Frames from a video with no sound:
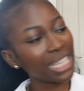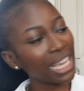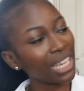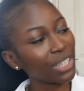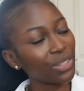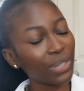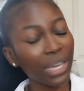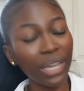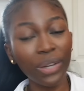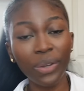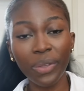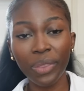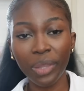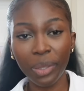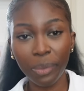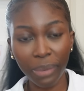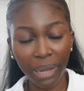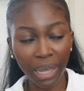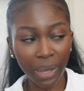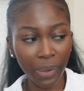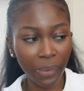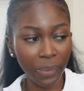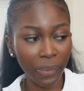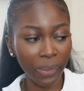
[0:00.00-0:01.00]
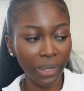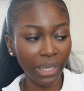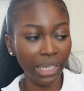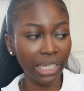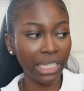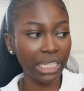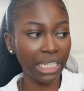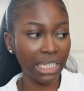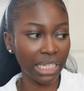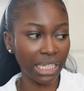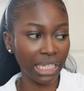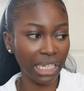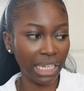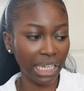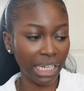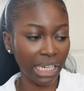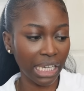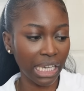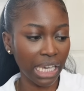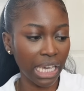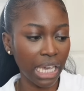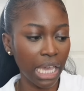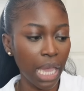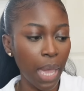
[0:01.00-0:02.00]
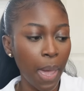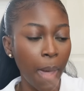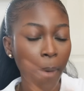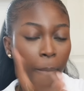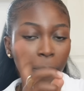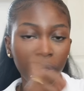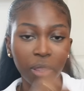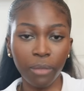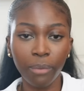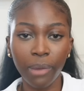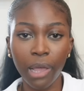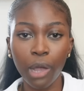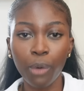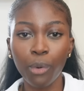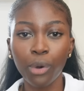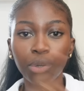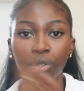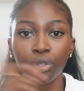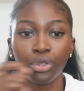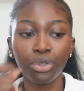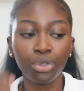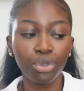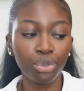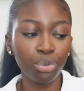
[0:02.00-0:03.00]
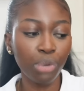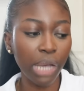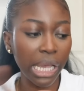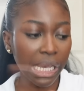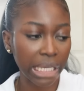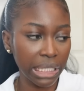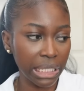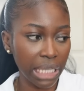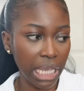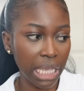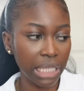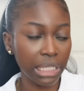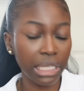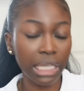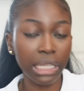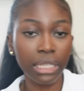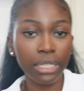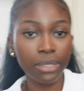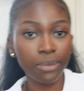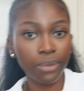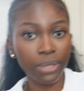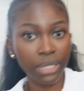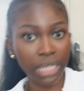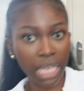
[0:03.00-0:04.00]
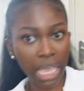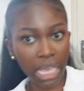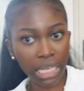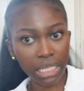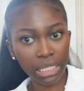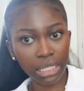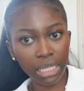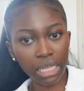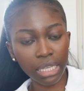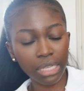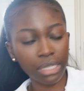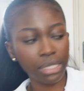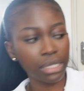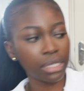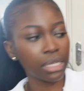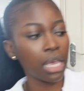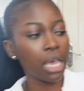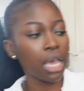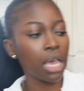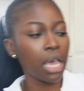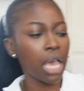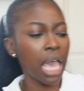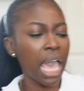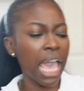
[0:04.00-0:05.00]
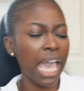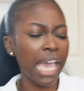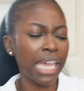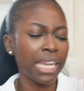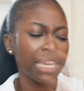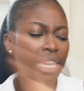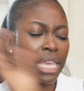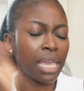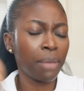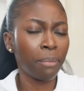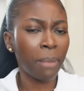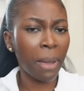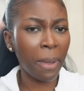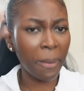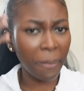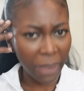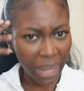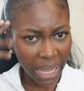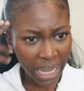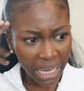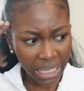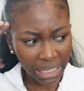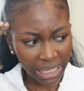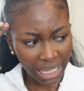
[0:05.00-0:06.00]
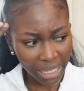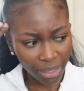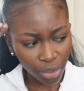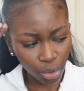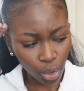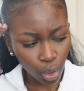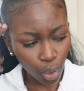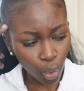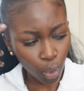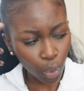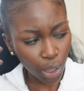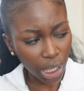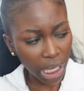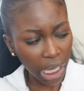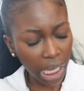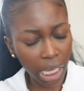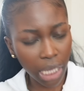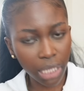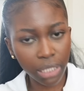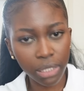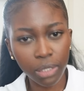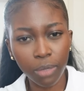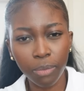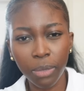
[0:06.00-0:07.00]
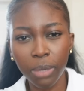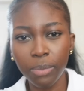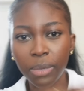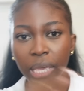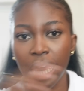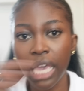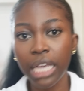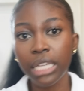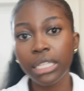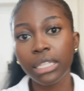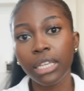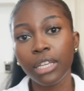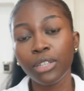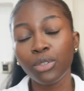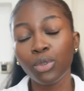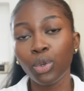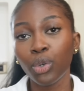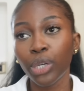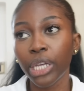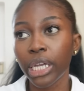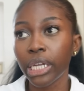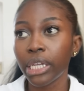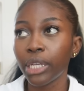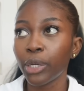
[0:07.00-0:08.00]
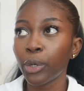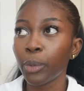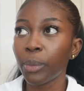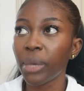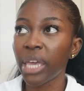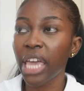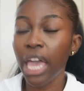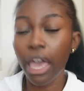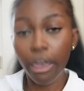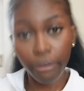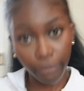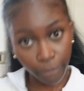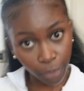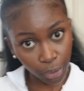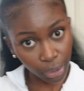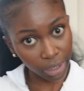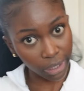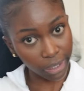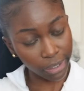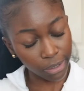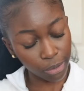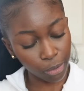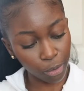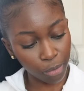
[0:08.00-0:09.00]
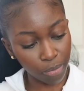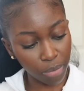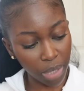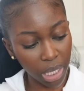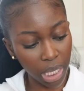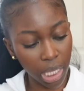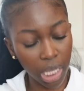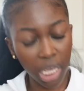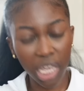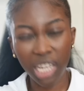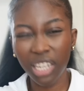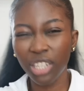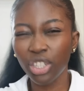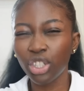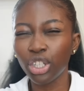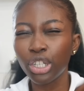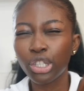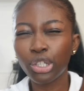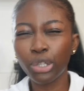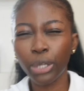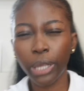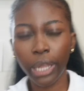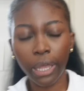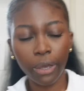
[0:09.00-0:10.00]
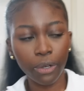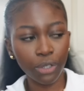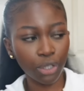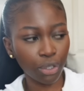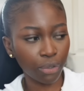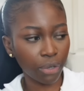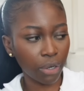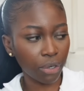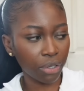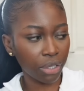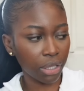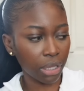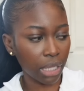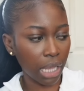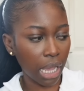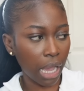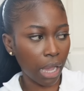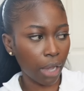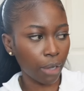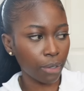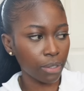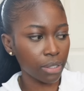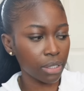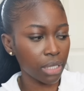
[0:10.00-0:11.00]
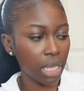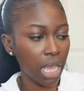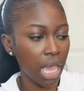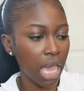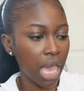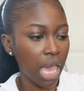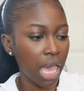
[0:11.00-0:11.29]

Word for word: I tried on the black one, didn't like it, but the black one was two X S and this was X S. And in my mind I thought, okay, so maybe X S will look a little bit effortless on me and it's just to lounge around in the house.